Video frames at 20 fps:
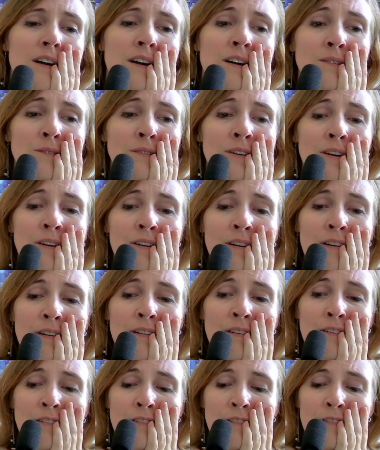
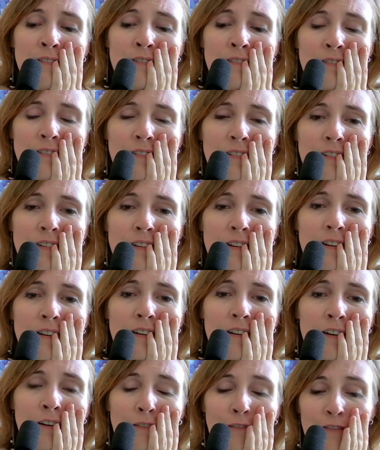no.
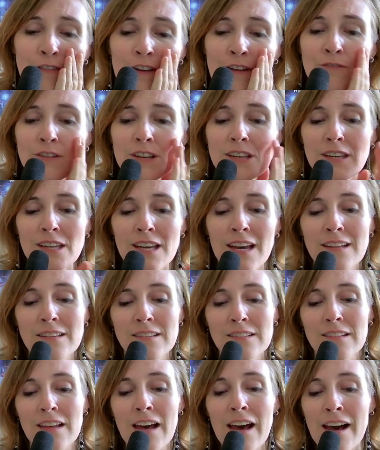Our favorite cat
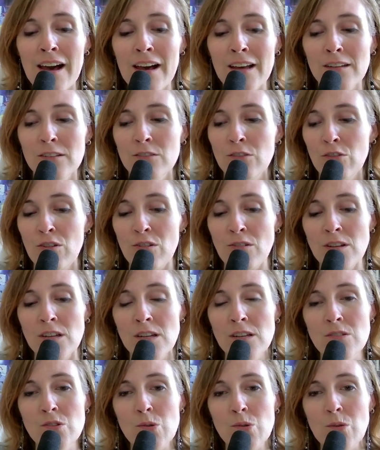dad
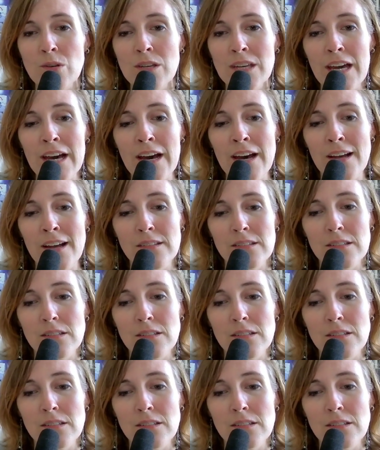turning into a cat.